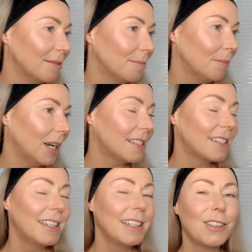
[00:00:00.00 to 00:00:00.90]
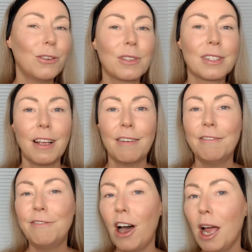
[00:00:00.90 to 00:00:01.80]
it, my skin looks
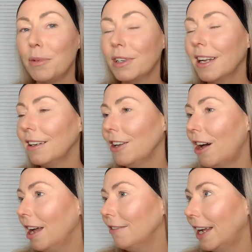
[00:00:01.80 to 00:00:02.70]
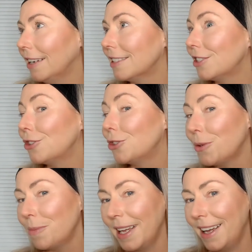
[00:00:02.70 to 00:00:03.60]
vibrant, alive, and
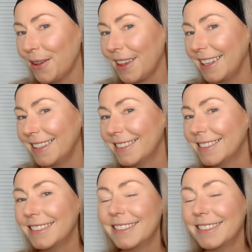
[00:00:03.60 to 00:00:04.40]
super healthy.